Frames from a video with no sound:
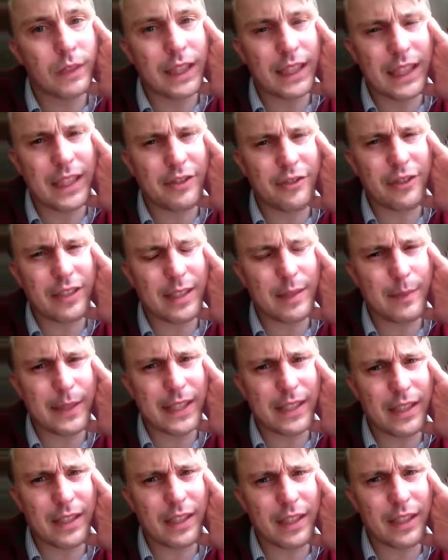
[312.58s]
he strikes me
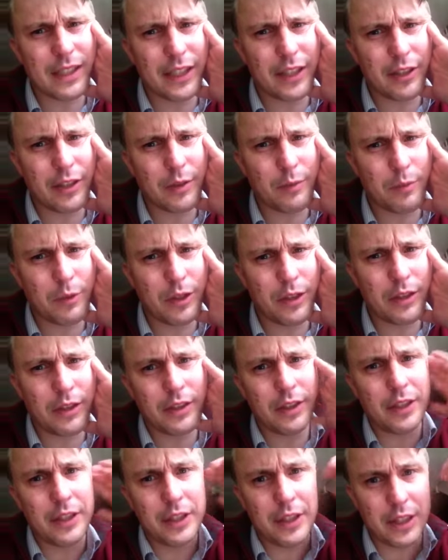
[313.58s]
as a guy you could work,
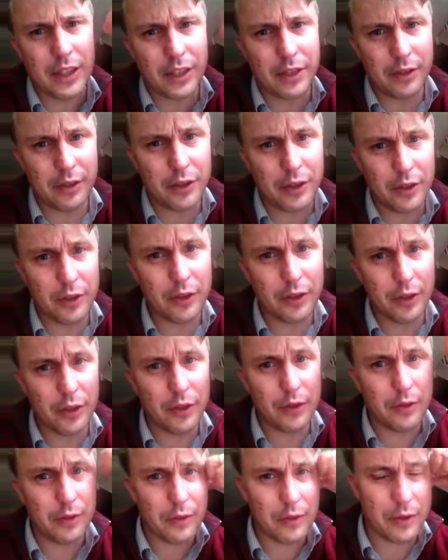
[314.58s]

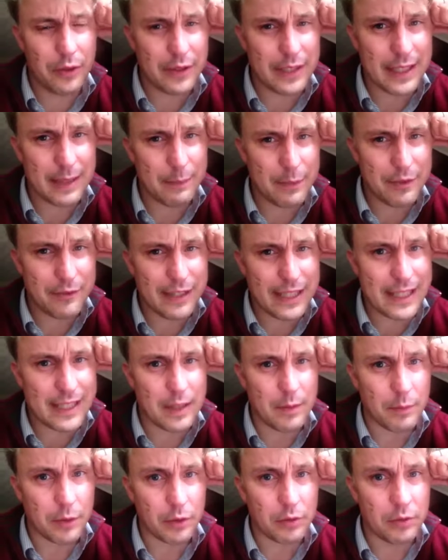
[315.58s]
who seems
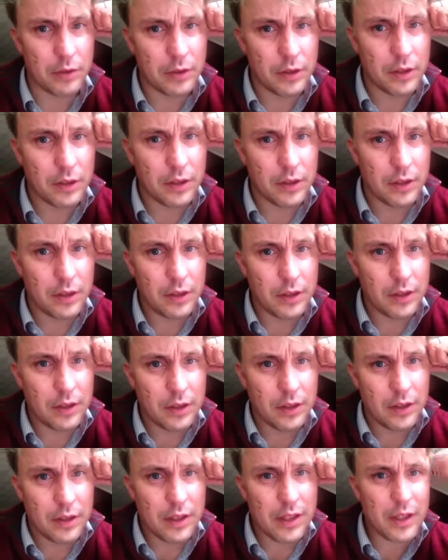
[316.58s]
reasonable.
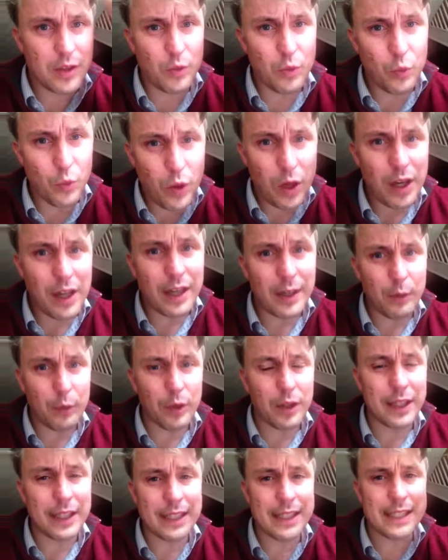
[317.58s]
So why
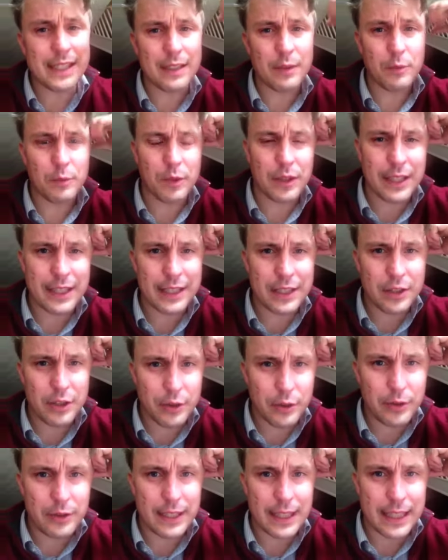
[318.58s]

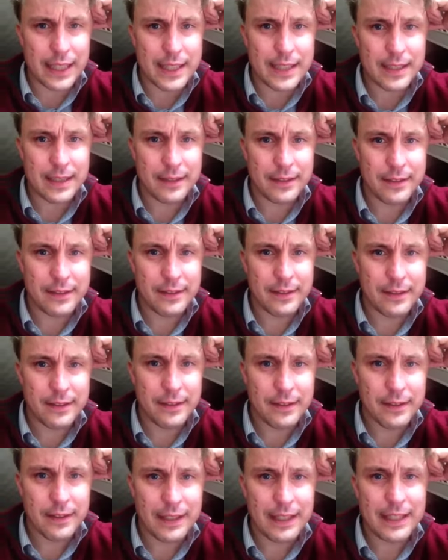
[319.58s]
do this?
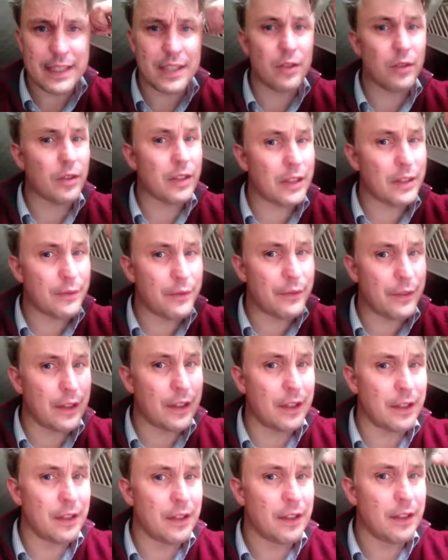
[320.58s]
It's not good
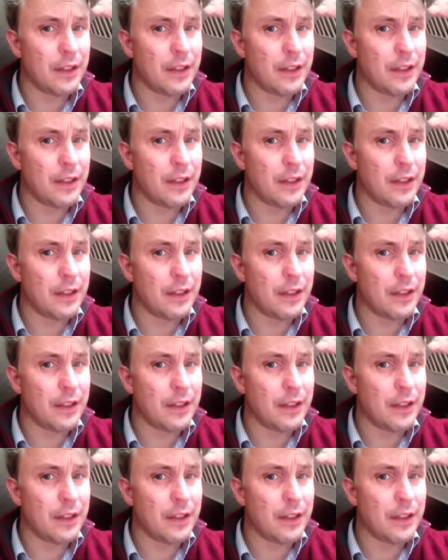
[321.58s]
for